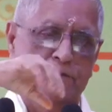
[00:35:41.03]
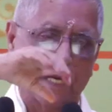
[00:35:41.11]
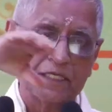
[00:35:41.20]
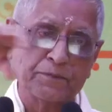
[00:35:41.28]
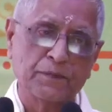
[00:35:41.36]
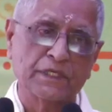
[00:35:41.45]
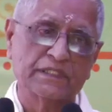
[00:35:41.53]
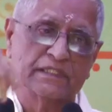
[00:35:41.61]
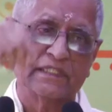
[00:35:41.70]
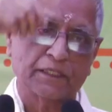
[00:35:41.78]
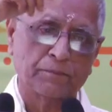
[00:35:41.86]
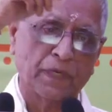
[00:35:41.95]
experts
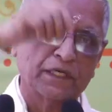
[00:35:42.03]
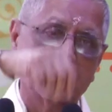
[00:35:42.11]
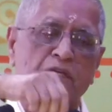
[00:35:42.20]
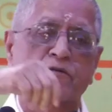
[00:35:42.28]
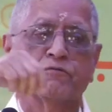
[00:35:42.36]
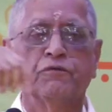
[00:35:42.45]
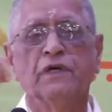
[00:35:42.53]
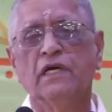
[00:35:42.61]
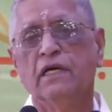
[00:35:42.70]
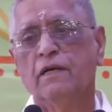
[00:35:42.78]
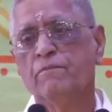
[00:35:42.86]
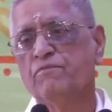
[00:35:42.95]
in that particular
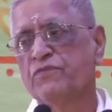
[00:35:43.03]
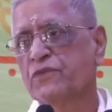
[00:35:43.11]
field,